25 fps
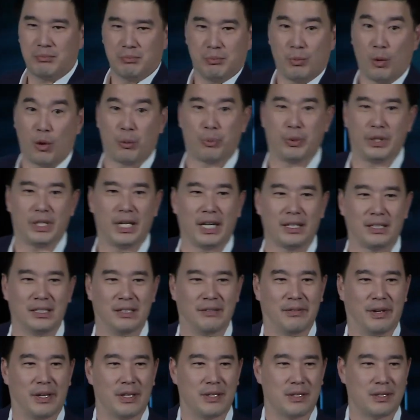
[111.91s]
more
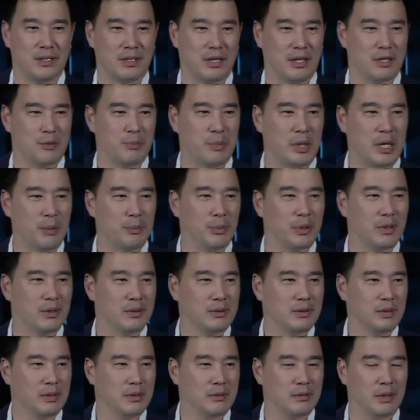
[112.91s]
productive as, as
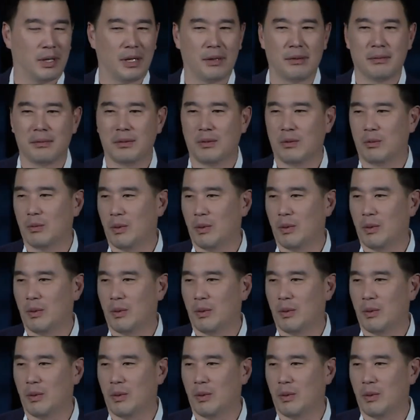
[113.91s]
people, right?